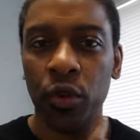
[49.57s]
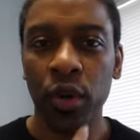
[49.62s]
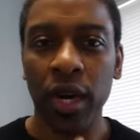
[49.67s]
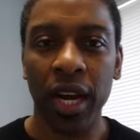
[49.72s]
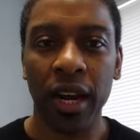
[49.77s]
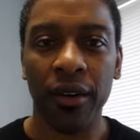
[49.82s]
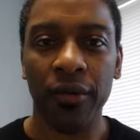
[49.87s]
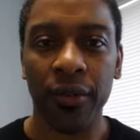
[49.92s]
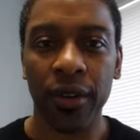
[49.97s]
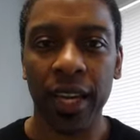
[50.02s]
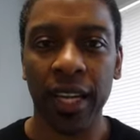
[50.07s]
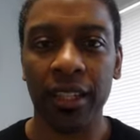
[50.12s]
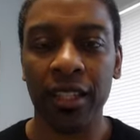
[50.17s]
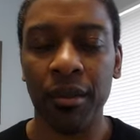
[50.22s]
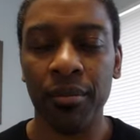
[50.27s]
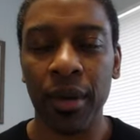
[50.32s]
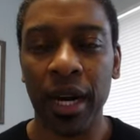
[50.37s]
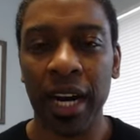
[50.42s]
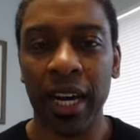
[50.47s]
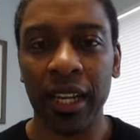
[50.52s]
have
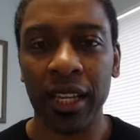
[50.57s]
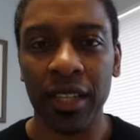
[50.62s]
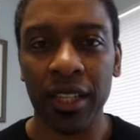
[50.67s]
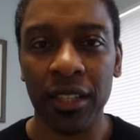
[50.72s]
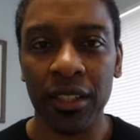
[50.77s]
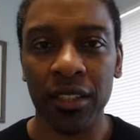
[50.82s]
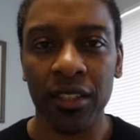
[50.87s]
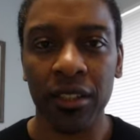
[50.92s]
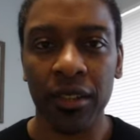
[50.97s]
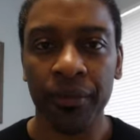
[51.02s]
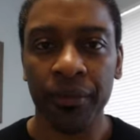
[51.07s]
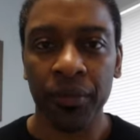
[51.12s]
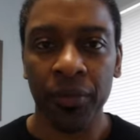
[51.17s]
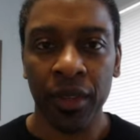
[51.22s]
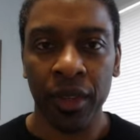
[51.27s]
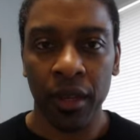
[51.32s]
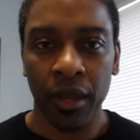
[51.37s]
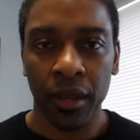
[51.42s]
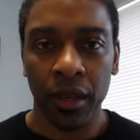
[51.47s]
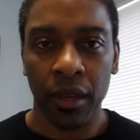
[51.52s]
antibodies
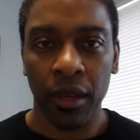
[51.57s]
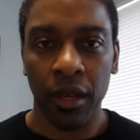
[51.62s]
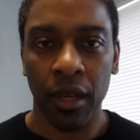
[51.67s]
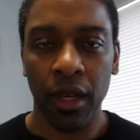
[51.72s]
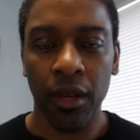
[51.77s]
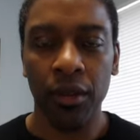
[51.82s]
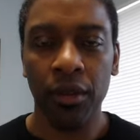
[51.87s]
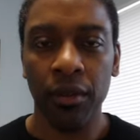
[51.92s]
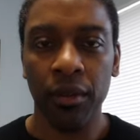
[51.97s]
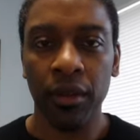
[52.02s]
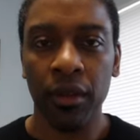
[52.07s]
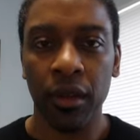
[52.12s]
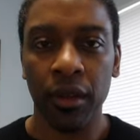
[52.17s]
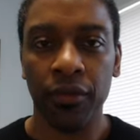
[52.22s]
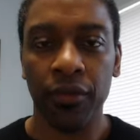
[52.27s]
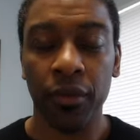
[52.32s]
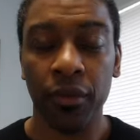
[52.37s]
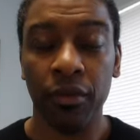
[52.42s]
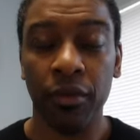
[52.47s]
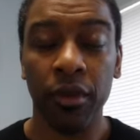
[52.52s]

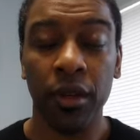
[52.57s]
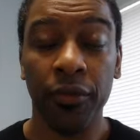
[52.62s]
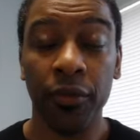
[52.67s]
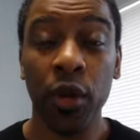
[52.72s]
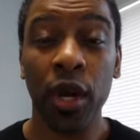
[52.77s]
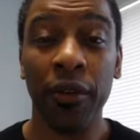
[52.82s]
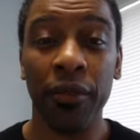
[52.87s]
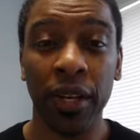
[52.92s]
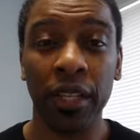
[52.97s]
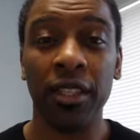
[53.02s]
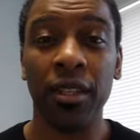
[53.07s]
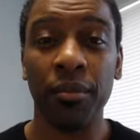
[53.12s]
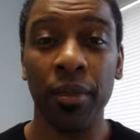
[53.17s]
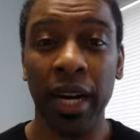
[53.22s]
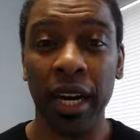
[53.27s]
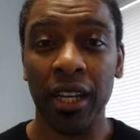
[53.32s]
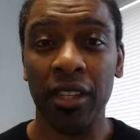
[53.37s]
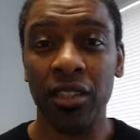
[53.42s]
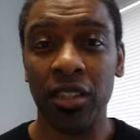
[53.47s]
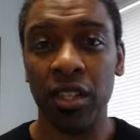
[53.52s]
if you have
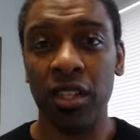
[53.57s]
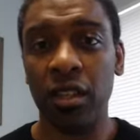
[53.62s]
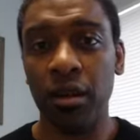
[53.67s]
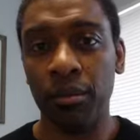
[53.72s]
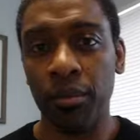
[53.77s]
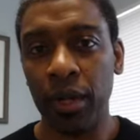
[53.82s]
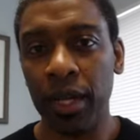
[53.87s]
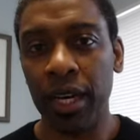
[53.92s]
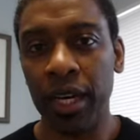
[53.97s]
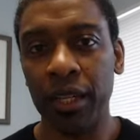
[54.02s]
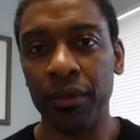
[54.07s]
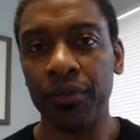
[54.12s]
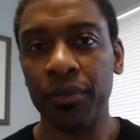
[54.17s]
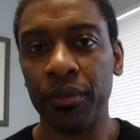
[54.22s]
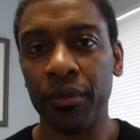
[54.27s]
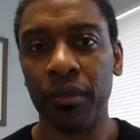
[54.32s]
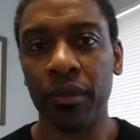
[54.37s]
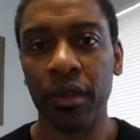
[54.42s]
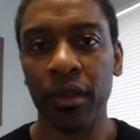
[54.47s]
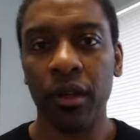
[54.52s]
antibodies in your blood,
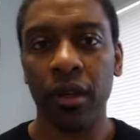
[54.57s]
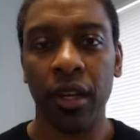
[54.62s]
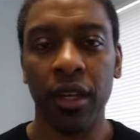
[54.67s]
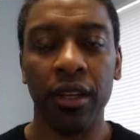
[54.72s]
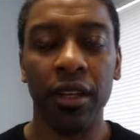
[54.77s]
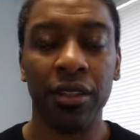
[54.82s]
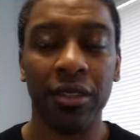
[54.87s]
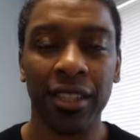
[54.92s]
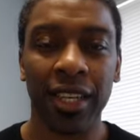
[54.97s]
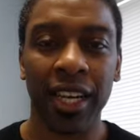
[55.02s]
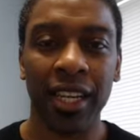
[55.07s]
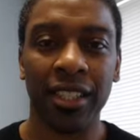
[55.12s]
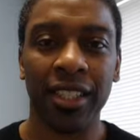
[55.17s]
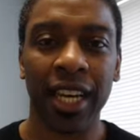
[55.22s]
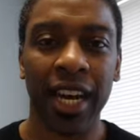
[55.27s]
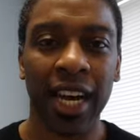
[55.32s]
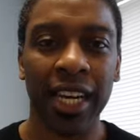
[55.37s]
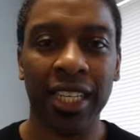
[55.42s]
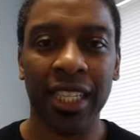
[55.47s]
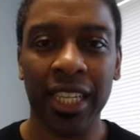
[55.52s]
in this case
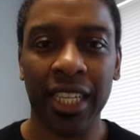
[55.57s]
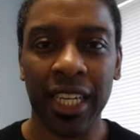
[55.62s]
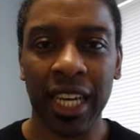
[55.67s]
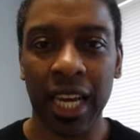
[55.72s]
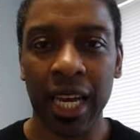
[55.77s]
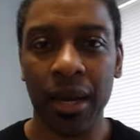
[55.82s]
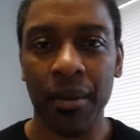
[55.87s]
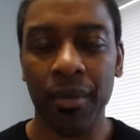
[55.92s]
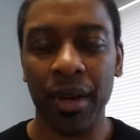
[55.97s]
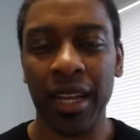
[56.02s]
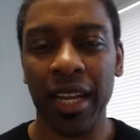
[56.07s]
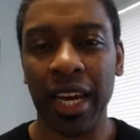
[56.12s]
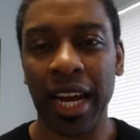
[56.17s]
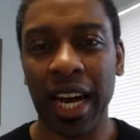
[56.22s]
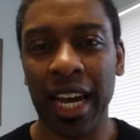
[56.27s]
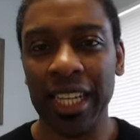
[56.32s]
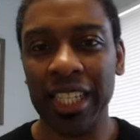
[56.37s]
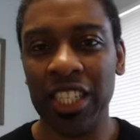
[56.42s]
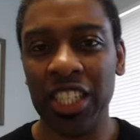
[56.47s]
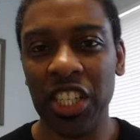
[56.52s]
IgM and
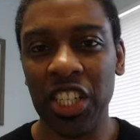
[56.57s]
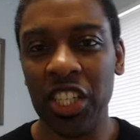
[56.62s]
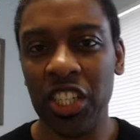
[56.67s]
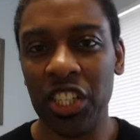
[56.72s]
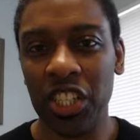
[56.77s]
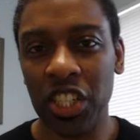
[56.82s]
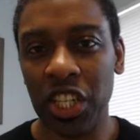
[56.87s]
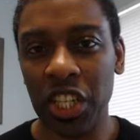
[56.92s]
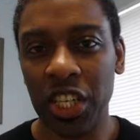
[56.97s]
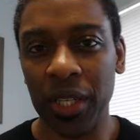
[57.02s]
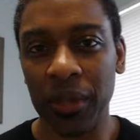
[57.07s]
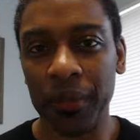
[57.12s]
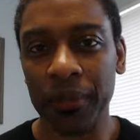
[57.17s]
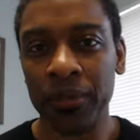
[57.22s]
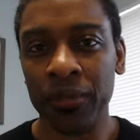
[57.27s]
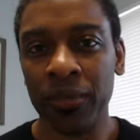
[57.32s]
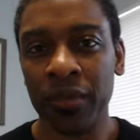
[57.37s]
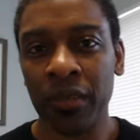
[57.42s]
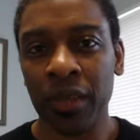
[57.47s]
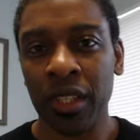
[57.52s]
IgG.
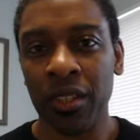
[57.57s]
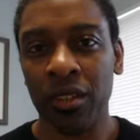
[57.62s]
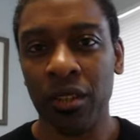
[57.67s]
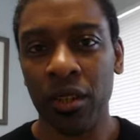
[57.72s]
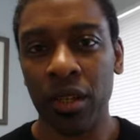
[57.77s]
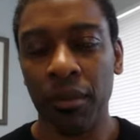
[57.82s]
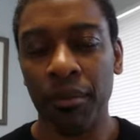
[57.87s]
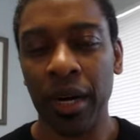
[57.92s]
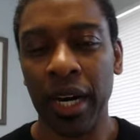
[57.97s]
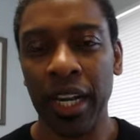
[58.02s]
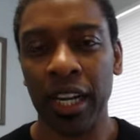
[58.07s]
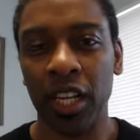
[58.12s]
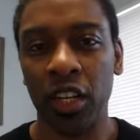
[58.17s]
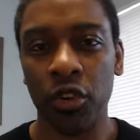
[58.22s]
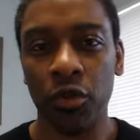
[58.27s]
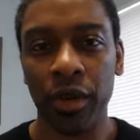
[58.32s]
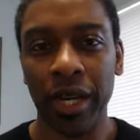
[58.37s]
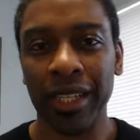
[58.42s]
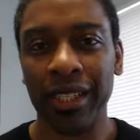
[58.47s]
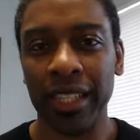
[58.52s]
So your body
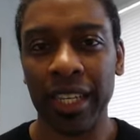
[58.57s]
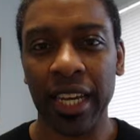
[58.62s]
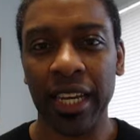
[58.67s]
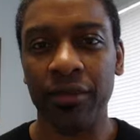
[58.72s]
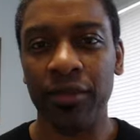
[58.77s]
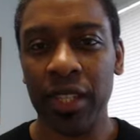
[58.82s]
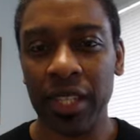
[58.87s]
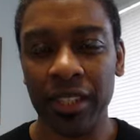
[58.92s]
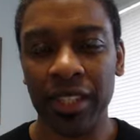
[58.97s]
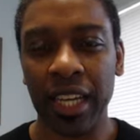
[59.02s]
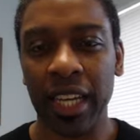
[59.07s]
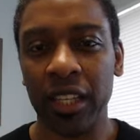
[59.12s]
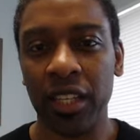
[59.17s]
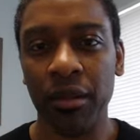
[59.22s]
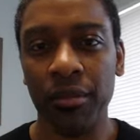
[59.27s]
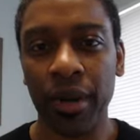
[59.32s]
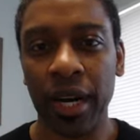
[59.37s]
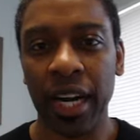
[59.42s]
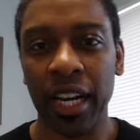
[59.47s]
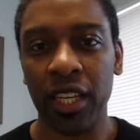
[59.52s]
creates these
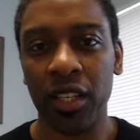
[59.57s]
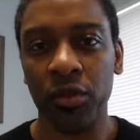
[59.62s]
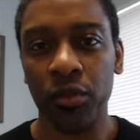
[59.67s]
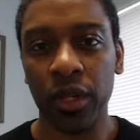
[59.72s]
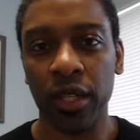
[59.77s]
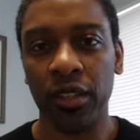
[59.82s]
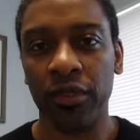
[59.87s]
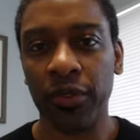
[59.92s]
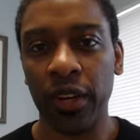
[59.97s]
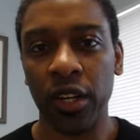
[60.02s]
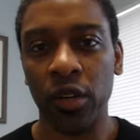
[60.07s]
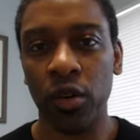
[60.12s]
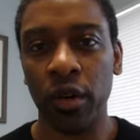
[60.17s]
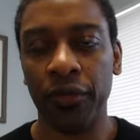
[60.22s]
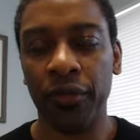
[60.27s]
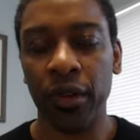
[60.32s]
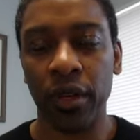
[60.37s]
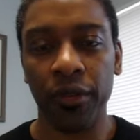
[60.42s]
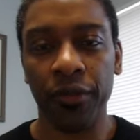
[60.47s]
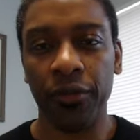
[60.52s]
antibodies when it's fighting
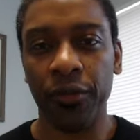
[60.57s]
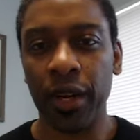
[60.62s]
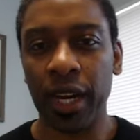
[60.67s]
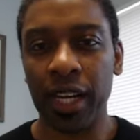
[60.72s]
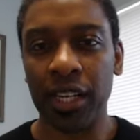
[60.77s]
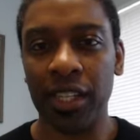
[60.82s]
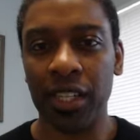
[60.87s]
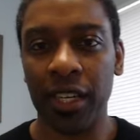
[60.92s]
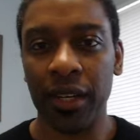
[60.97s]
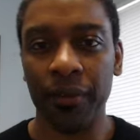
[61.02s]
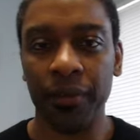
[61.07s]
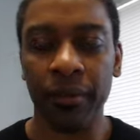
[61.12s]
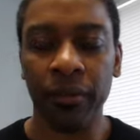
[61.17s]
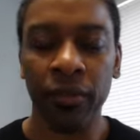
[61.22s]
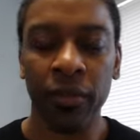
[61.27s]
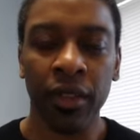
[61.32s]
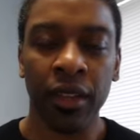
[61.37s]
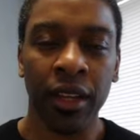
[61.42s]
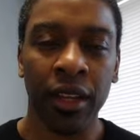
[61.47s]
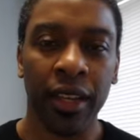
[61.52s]
off an infection
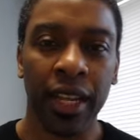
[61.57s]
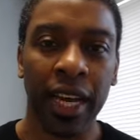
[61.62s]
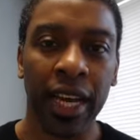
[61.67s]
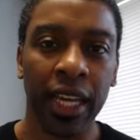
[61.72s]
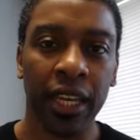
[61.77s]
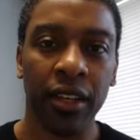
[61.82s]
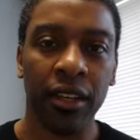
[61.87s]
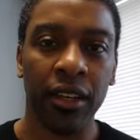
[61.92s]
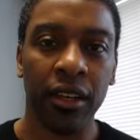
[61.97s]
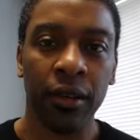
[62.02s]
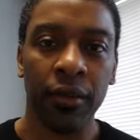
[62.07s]
like